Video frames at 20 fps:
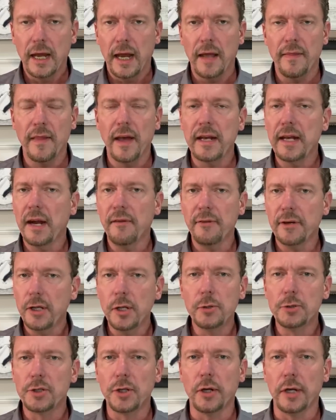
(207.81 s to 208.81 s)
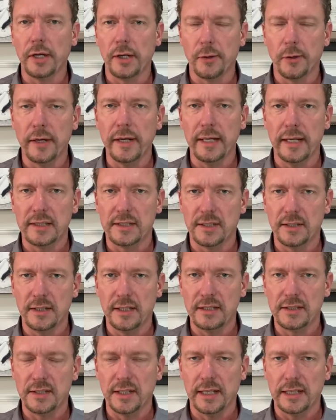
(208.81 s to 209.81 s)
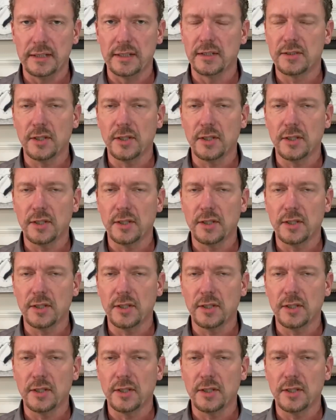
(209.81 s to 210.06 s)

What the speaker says: and they never use good ingredients in these things.